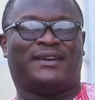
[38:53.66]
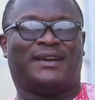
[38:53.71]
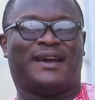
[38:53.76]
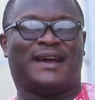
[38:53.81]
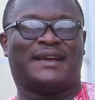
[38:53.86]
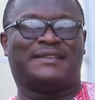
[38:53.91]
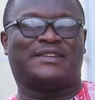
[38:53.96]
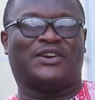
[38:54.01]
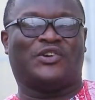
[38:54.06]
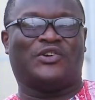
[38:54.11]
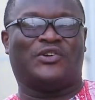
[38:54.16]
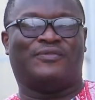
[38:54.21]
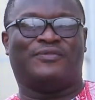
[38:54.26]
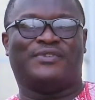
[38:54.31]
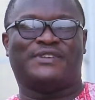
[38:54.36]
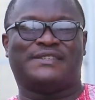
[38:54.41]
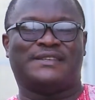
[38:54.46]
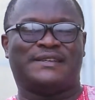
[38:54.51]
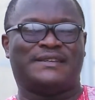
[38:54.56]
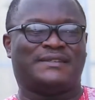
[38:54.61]
as a
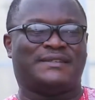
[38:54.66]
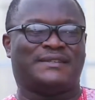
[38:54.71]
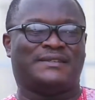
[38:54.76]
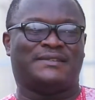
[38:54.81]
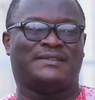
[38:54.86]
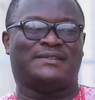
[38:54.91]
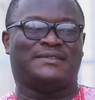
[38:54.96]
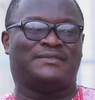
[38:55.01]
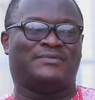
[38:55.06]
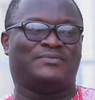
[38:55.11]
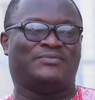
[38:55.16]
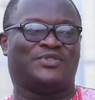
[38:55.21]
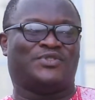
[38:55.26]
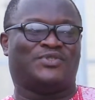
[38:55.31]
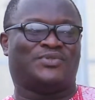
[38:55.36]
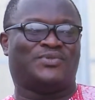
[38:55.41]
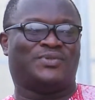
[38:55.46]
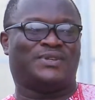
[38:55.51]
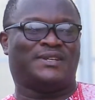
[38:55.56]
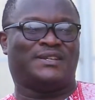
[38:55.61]
conversation
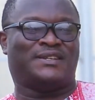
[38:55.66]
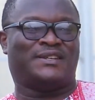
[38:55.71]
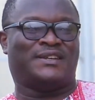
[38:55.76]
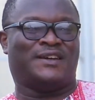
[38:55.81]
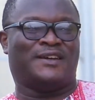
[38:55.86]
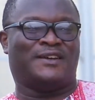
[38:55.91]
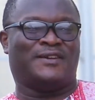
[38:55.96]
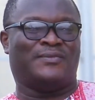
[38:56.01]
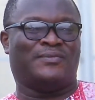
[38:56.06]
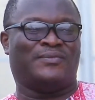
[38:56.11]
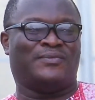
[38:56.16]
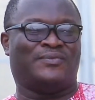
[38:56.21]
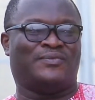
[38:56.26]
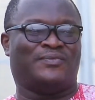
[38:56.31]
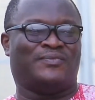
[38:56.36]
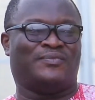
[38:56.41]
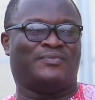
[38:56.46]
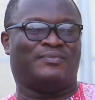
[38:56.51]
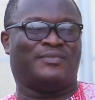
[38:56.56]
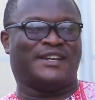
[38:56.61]
between
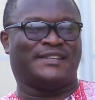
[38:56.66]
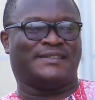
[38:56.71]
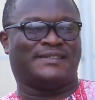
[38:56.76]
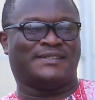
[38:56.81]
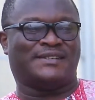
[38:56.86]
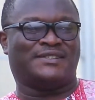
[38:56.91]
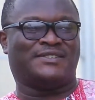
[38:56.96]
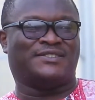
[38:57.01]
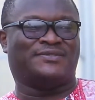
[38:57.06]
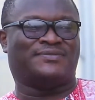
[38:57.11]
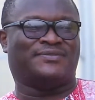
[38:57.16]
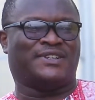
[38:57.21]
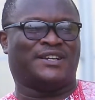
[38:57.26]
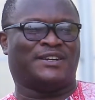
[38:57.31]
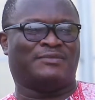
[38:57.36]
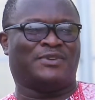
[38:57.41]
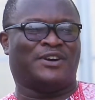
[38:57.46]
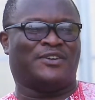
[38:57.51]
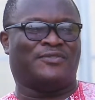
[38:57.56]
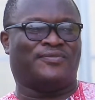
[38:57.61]
myself and
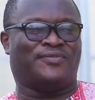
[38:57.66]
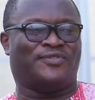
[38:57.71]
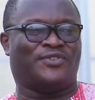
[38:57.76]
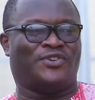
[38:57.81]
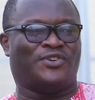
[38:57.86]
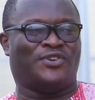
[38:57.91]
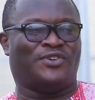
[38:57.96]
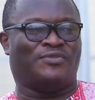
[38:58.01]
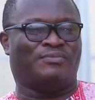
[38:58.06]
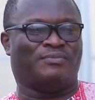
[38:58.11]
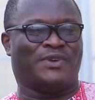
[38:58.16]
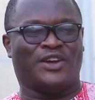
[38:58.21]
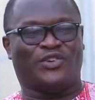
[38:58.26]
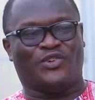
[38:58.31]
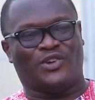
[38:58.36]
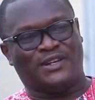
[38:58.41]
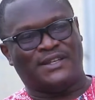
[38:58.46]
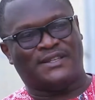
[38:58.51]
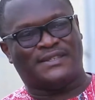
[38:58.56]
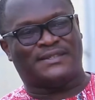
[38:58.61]
about 4 of my
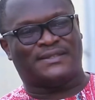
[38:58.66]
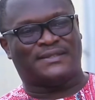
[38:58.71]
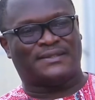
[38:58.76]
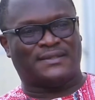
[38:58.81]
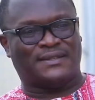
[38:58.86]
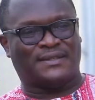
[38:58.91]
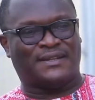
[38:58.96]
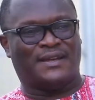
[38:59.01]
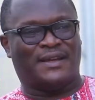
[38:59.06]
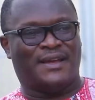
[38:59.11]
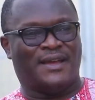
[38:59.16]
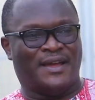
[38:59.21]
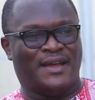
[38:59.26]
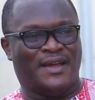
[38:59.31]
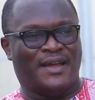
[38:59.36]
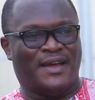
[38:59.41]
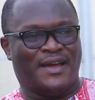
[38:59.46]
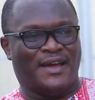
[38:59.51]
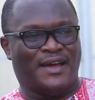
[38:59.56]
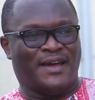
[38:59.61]
colleagues.
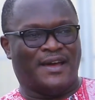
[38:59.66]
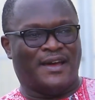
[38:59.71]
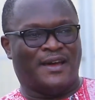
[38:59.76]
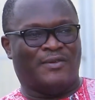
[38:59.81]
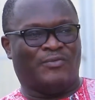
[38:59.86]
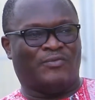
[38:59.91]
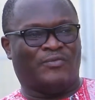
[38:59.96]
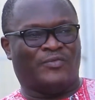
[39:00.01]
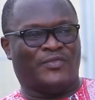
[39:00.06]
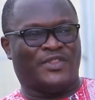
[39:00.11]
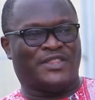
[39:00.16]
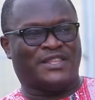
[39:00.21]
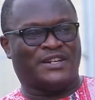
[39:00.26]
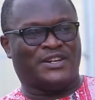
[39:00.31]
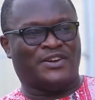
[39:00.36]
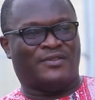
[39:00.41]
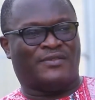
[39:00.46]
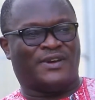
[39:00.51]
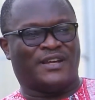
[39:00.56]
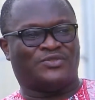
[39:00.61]
3
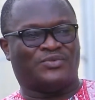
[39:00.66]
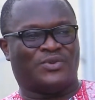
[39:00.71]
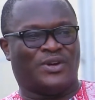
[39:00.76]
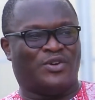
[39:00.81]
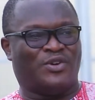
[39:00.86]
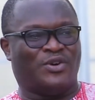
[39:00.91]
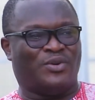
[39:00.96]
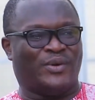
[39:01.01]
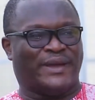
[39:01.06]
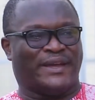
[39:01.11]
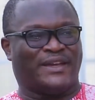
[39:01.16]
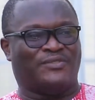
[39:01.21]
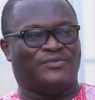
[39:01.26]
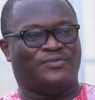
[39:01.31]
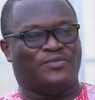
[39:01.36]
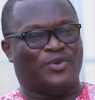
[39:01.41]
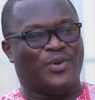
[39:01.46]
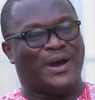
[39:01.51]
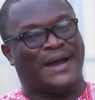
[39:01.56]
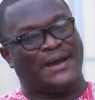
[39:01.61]
of us were all working
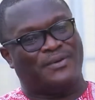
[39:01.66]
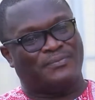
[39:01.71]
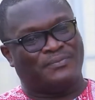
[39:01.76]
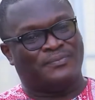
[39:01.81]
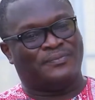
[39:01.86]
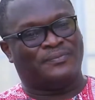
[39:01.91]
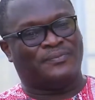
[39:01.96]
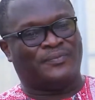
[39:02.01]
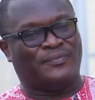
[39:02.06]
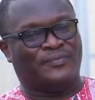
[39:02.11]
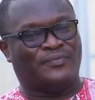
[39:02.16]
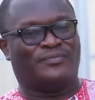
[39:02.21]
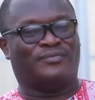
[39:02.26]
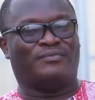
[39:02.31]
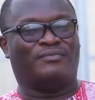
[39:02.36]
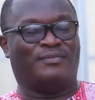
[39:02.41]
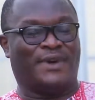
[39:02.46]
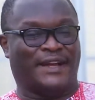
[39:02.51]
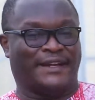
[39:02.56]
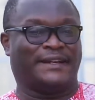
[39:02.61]
for Wakam
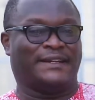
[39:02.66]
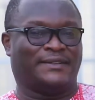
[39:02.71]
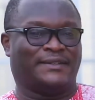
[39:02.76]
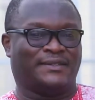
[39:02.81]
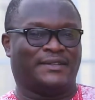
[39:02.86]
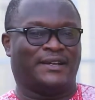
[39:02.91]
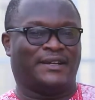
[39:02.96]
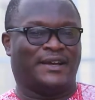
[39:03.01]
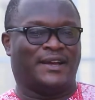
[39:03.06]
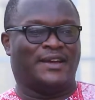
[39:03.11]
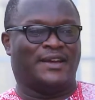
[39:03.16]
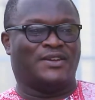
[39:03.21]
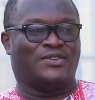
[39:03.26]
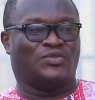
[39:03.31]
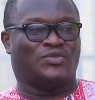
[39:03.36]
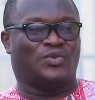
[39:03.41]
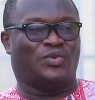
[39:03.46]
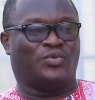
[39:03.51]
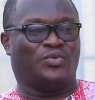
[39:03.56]
back then. So